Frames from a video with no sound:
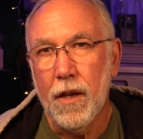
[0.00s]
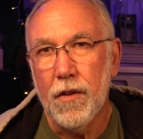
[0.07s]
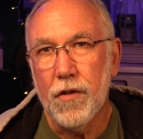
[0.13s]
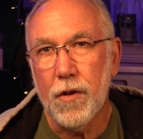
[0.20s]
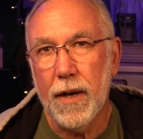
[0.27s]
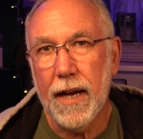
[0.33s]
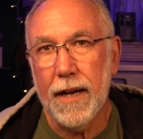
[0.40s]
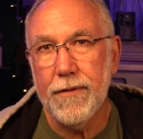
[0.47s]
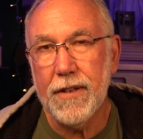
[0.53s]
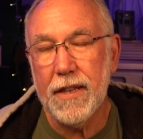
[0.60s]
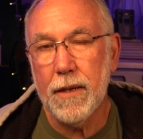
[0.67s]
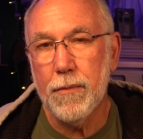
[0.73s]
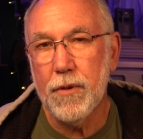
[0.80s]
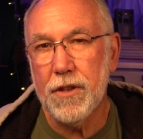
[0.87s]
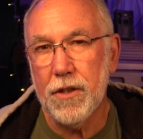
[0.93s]
So having
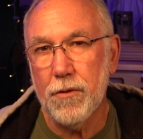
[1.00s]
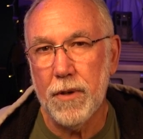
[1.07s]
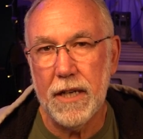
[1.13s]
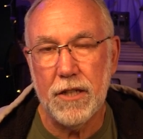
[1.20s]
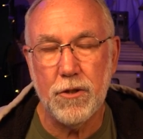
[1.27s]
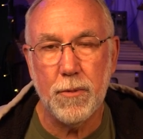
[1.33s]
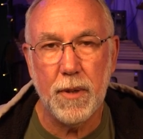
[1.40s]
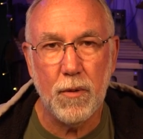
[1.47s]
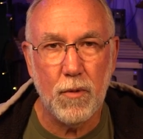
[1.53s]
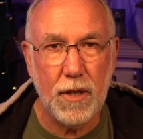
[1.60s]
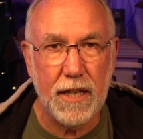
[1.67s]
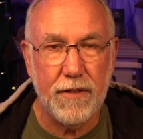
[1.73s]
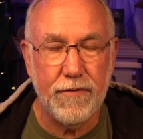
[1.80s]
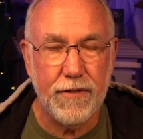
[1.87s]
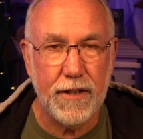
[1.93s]
them within range of my
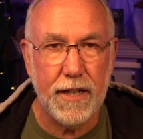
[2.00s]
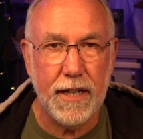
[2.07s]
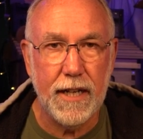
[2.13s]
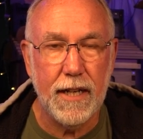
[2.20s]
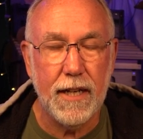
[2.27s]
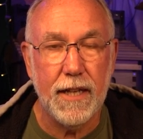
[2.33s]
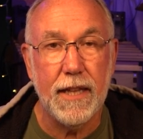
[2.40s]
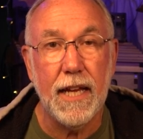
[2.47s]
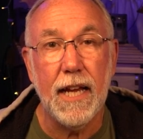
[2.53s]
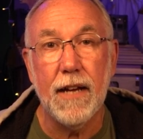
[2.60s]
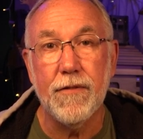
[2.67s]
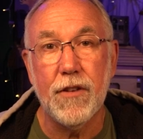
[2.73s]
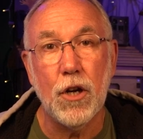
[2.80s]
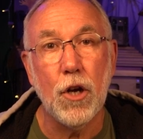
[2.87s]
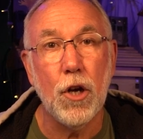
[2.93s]
Wi-Fi, and they
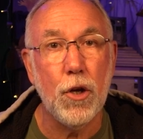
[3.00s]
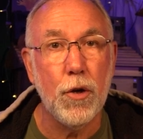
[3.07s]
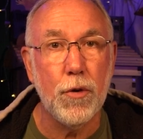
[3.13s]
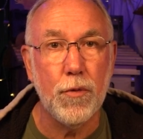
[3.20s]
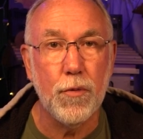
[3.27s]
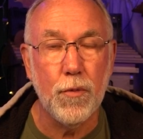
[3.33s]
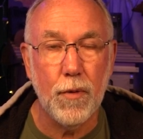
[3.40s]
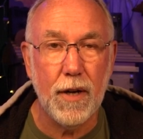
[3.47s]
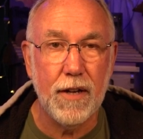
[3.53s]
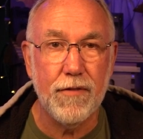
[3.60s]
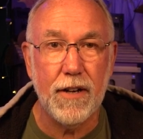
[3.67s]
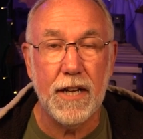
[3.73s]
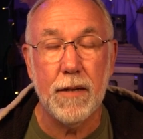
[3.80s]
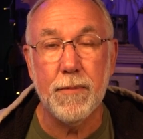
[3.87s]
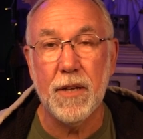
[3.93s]
have their own
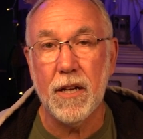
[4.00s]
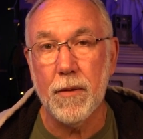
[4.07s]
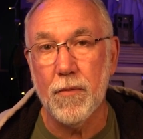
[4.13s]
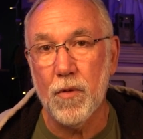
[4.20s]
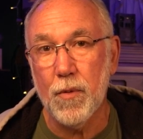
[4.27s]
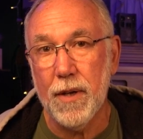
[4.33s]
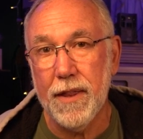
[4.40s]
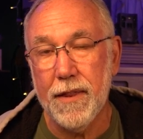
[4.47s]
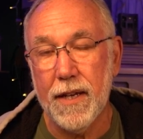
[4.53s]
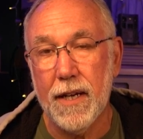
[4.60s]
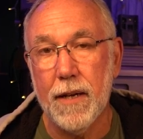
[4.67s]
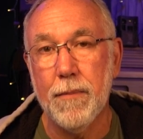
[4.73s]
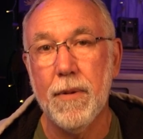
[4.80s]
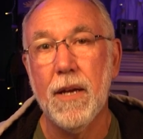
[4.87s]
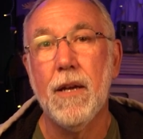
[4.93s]
Wi-Fi hub that comes with
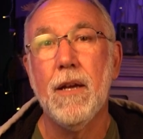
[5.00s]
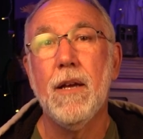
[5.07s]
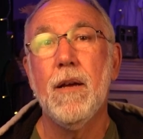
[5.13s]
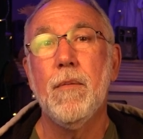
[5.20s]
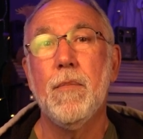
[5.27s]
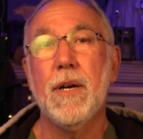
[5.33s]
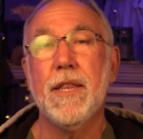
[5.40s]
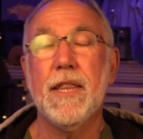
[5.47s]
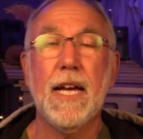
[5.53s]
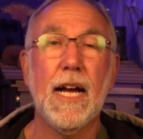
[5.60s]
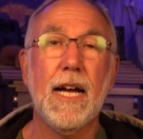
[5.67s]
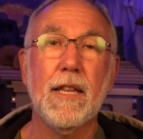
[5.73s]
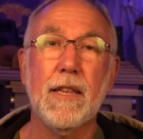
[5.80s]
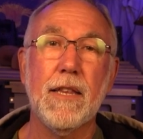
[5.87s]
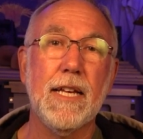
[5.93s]
them, but
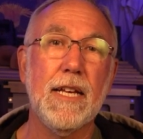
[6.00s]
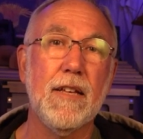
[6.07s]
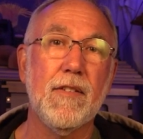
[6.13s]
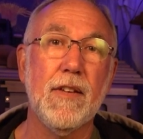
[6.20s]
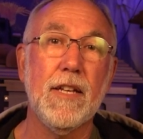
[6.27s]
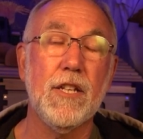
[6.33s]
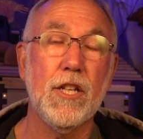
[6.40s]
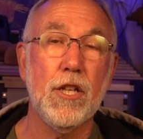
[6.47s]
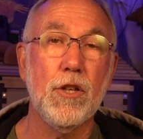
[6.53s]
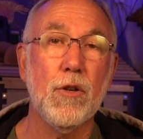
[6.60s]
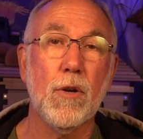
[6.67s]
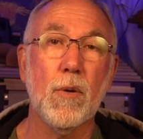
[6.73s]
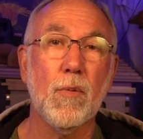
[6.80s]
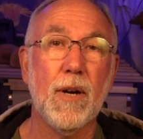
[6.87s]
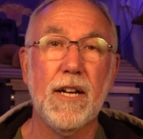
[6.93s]
that links into
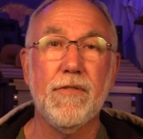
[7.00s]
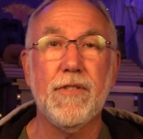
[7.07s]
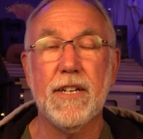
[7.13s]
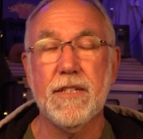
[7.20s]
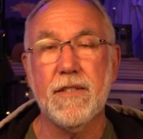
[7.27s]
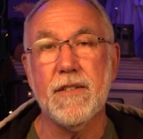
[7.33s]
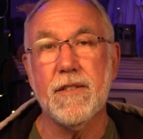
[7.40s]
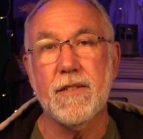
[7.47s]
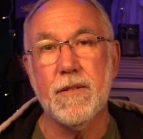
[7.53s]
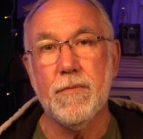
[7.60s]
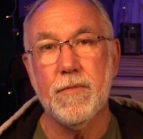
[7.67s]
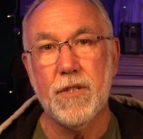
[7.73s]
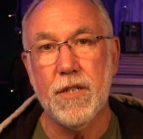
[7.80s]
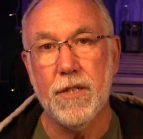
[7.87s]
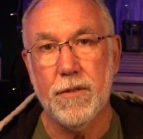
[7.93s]
your Wi-Fi
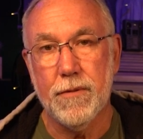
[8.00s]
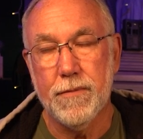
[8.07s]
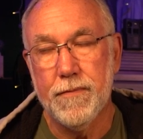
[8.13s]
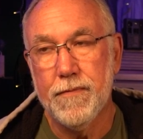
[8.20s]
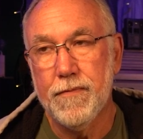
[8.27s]
system too.